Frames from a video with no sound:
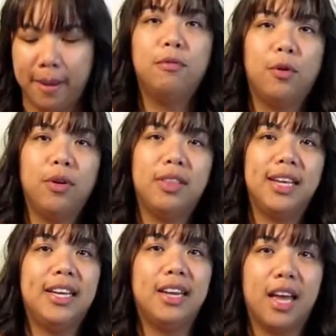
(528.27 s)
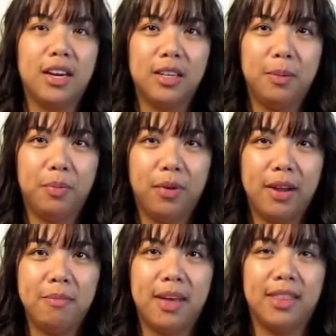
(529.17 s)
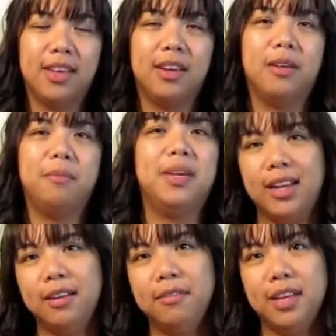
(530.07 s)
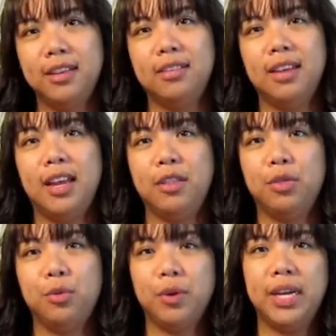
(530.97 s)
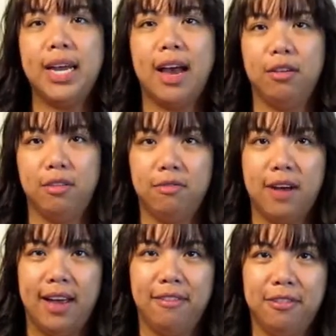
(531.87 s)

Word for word: For the Natalie Bray method, I give this a 3 out of 5.